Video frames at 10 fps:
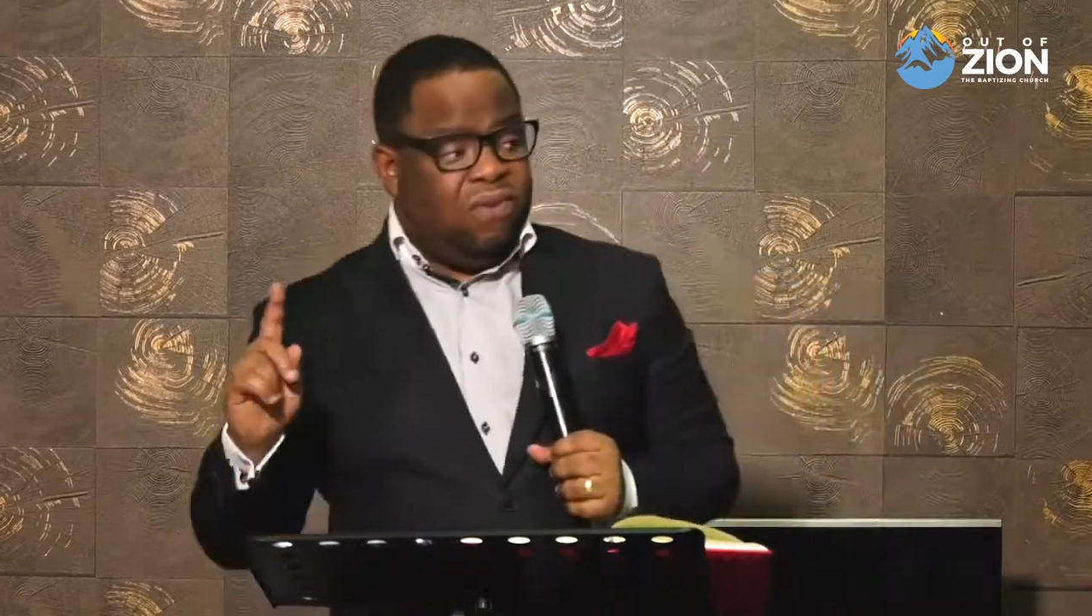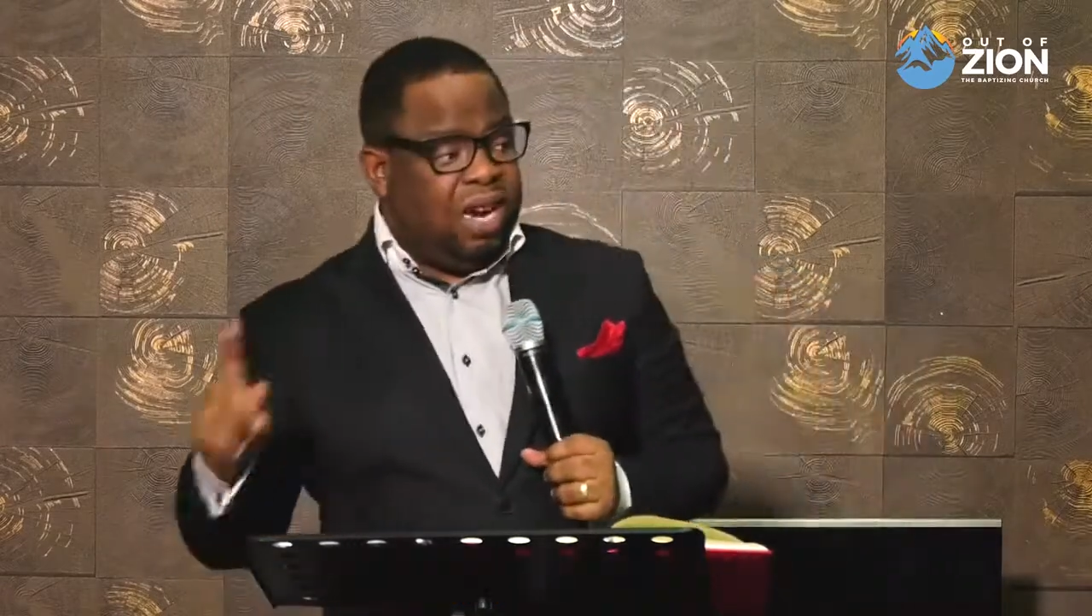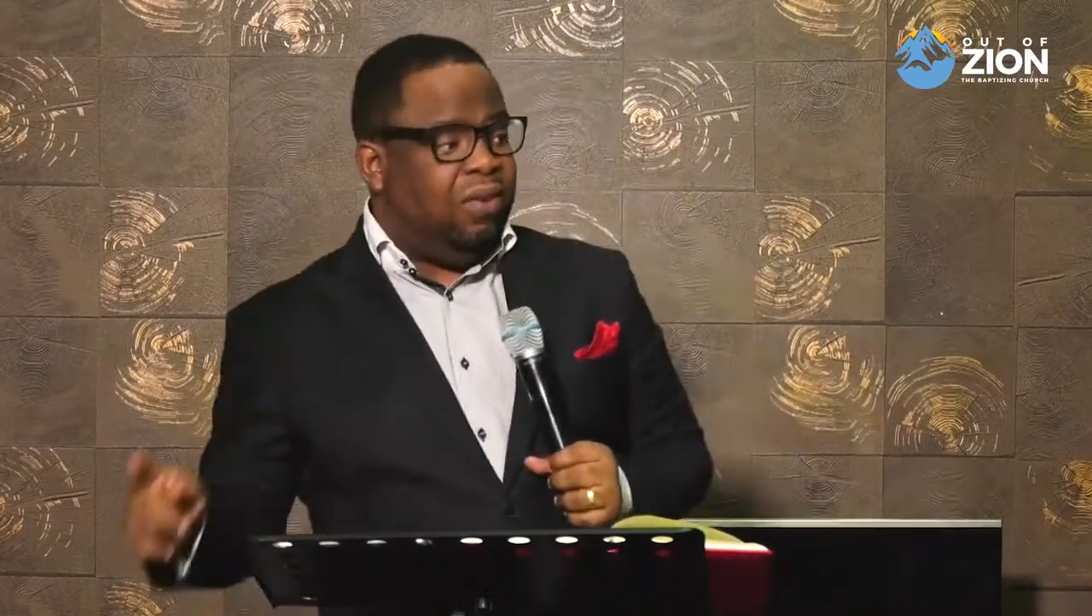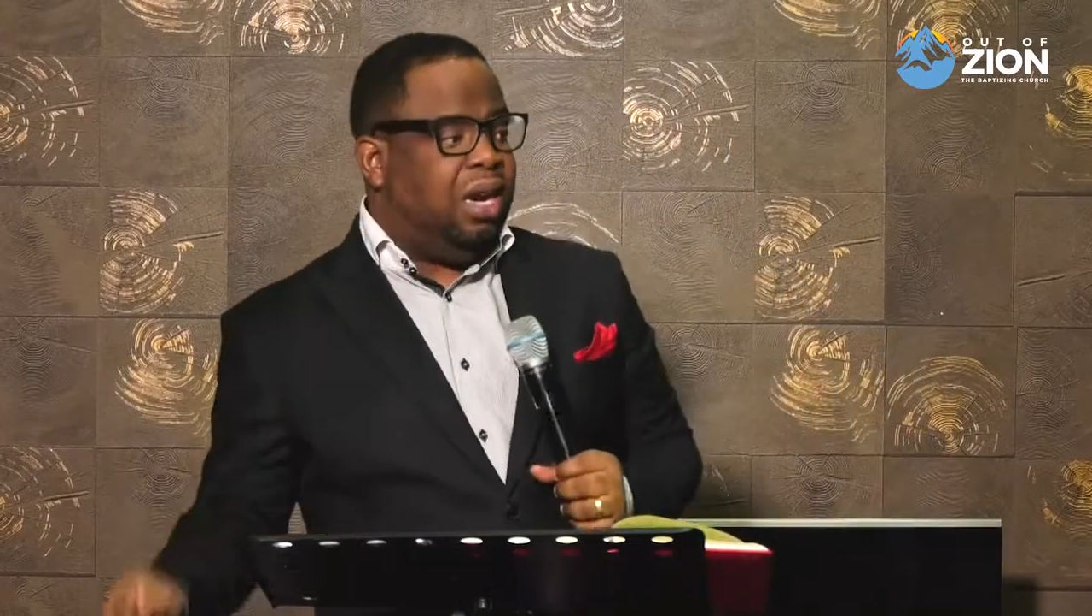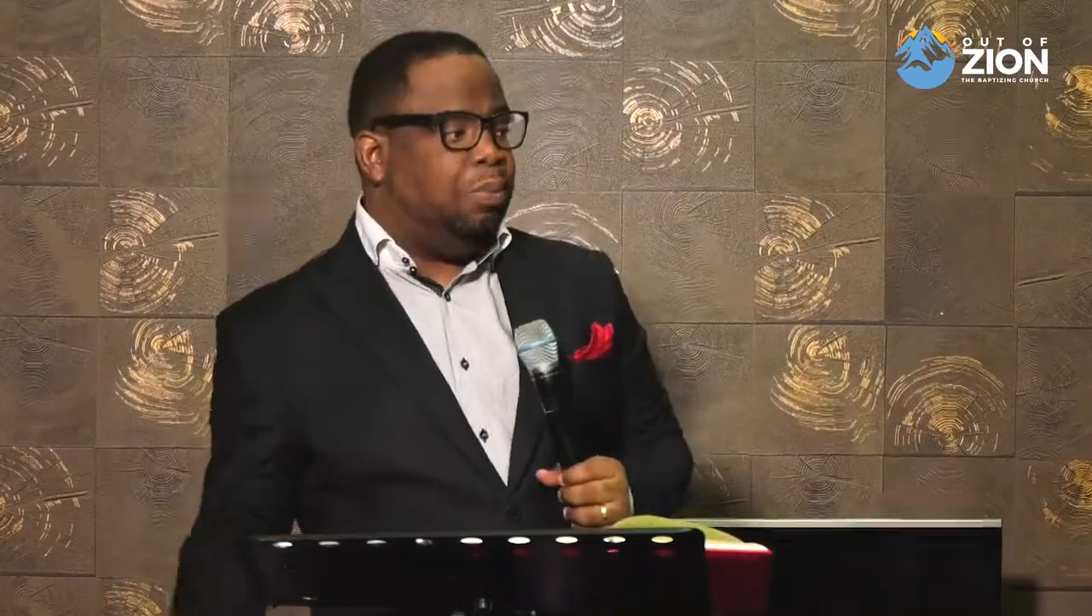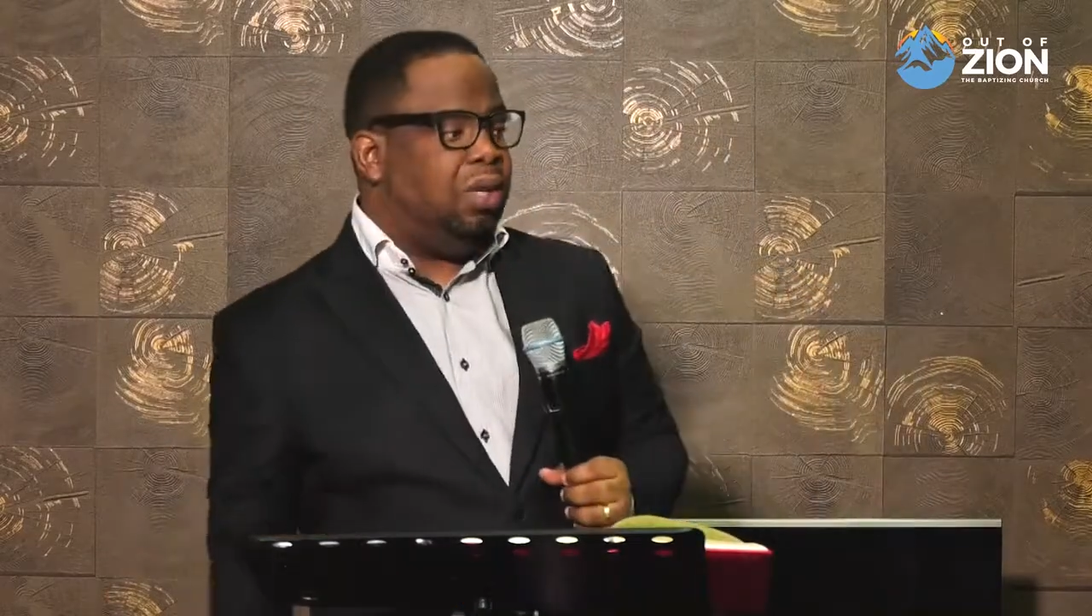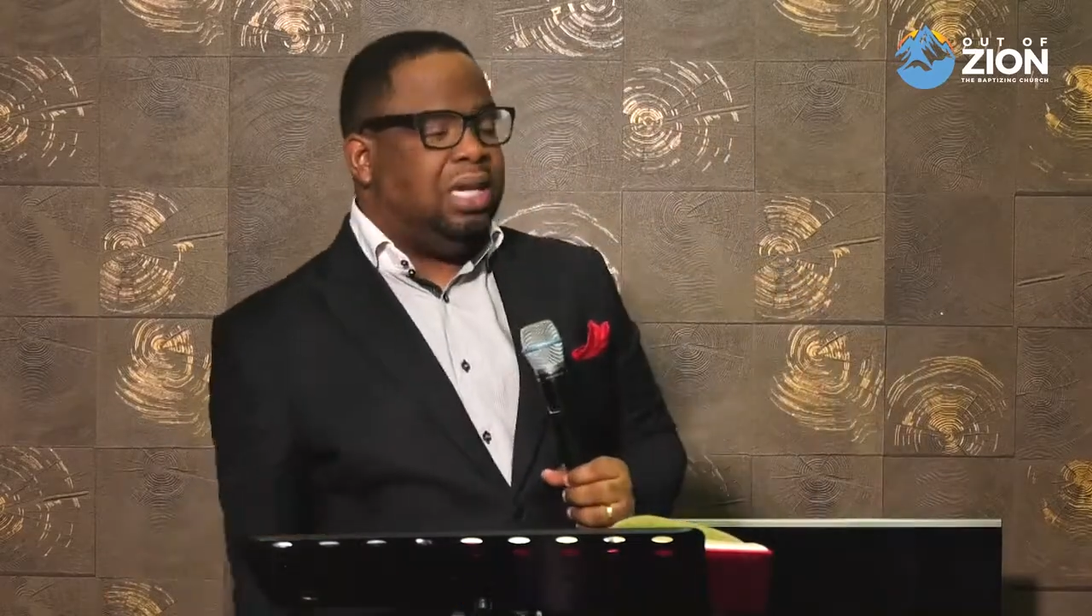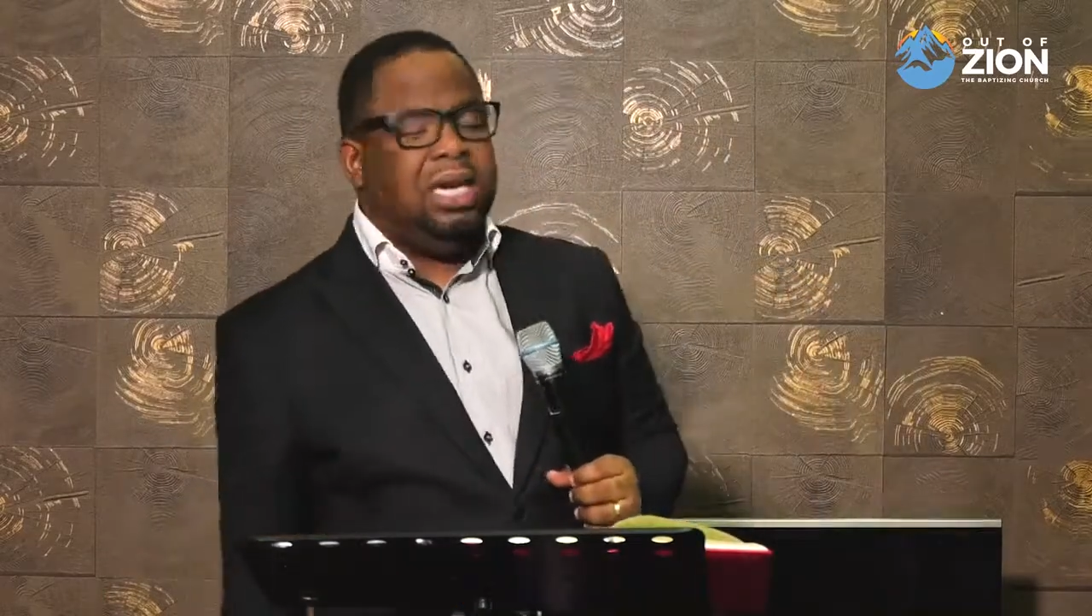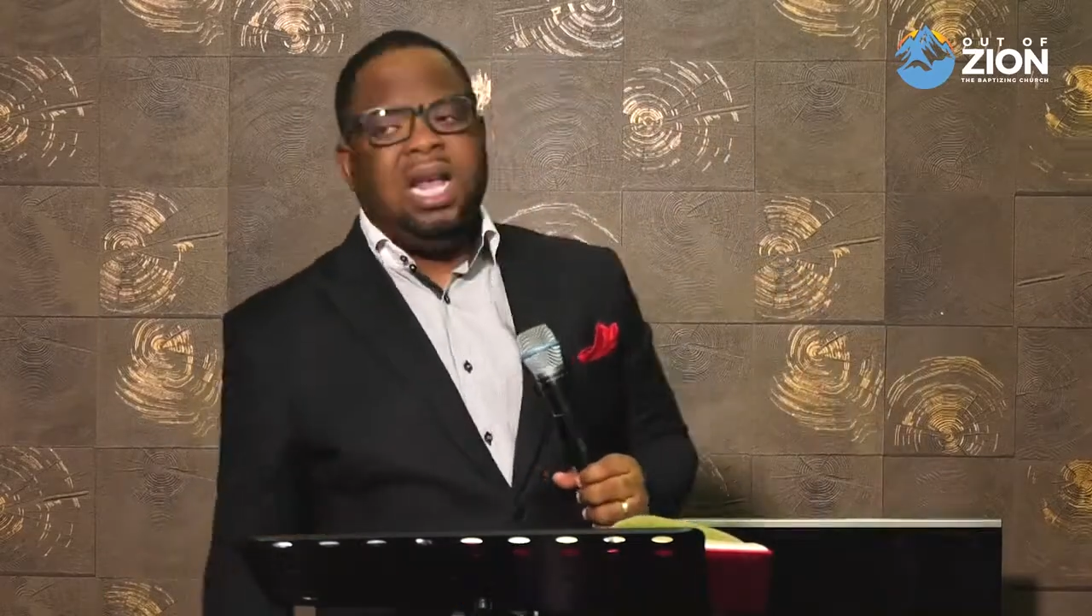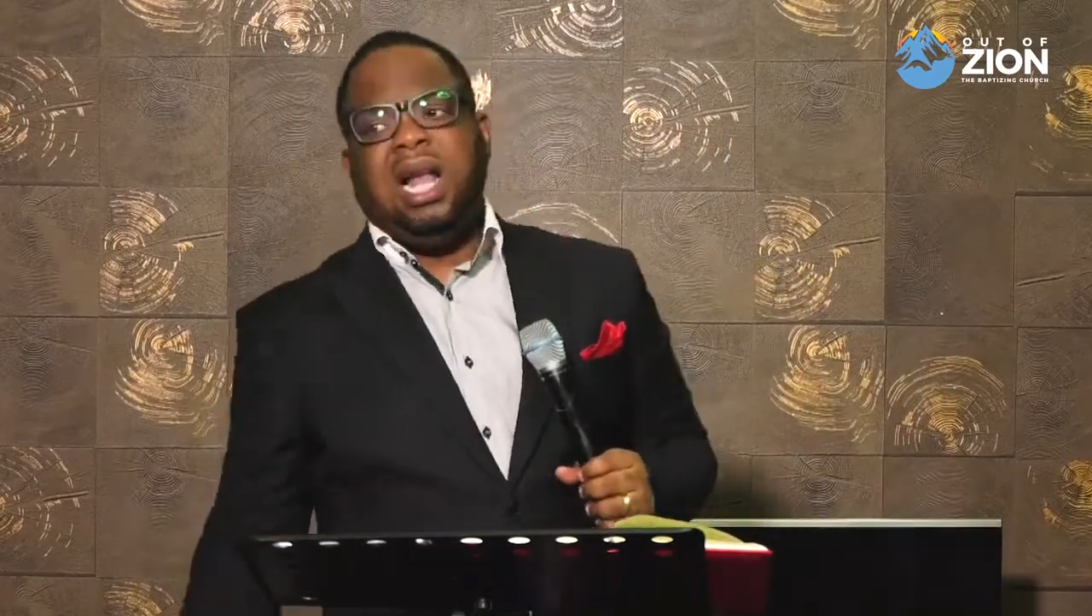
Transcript: Very, very important.